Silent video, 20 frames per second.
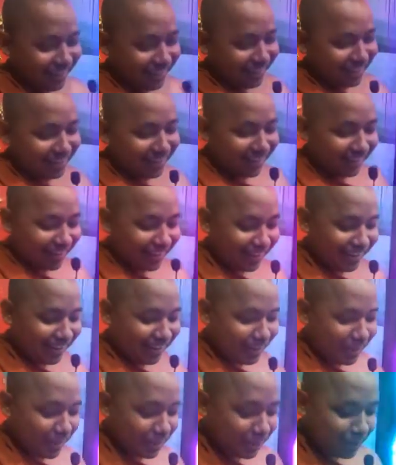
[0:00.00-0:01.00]

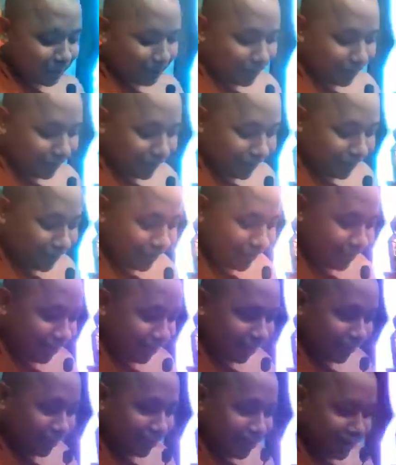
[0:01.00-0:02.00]
It doesn't mean that
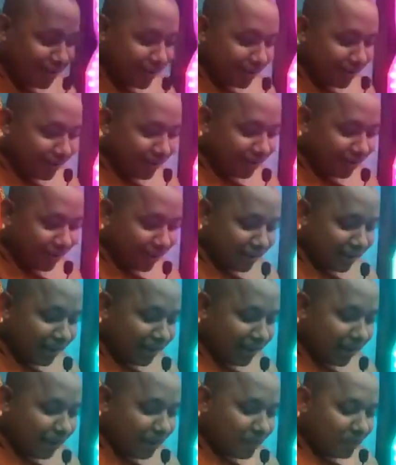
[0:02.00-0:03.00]
here, okay?
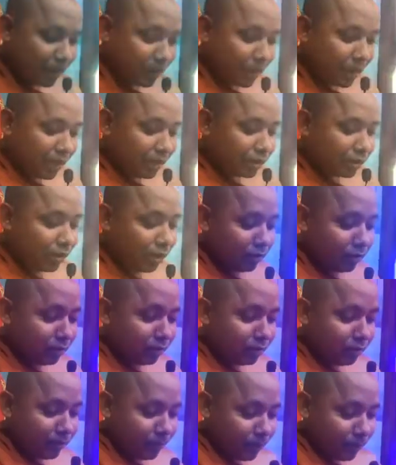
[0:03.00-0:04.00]

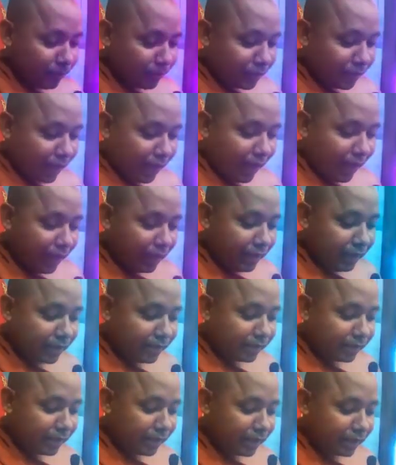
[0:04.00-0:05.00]
So, and he
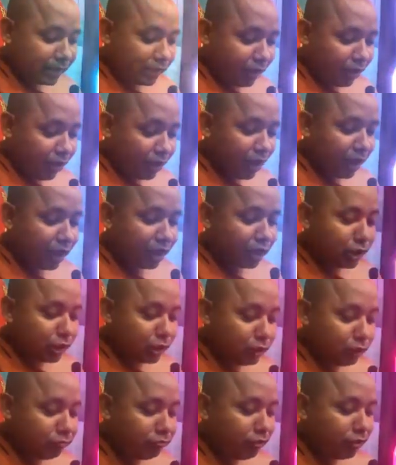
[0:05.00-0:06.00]
said, okay,
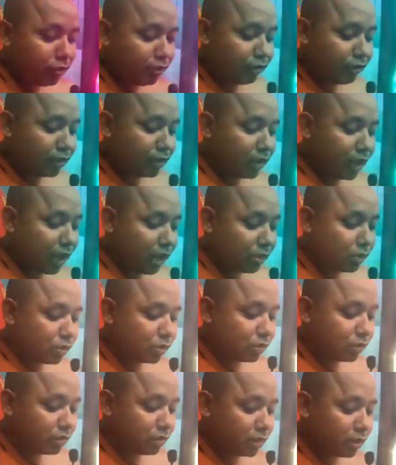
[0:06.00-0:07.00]
go forward,
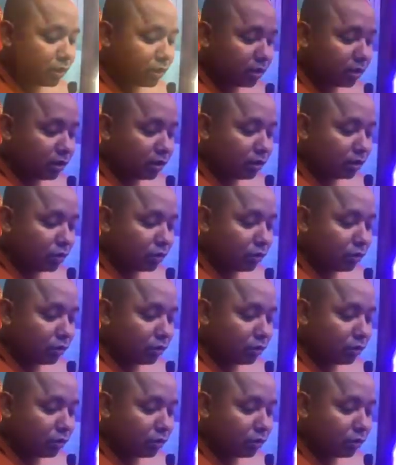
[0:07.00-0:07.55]
householder.